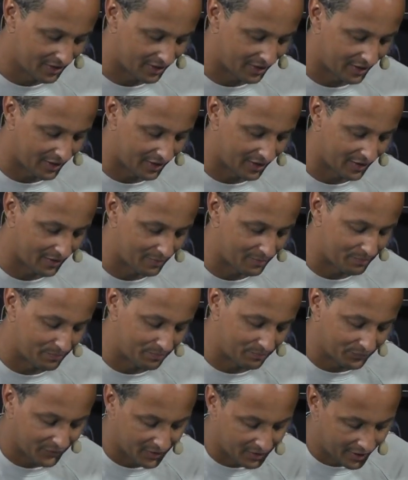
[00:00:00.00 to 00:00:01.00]

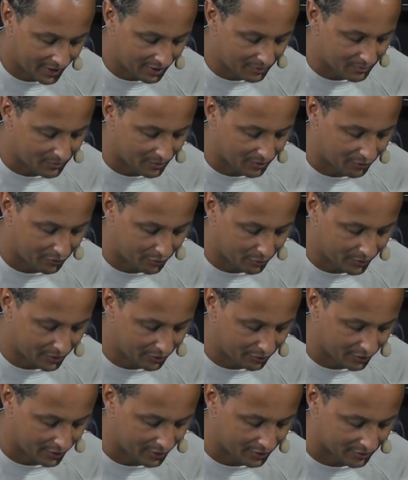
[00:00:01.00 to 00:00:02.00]
name
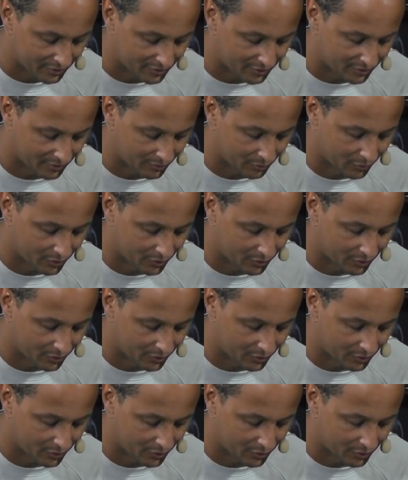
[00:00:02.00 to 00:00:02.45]
3 things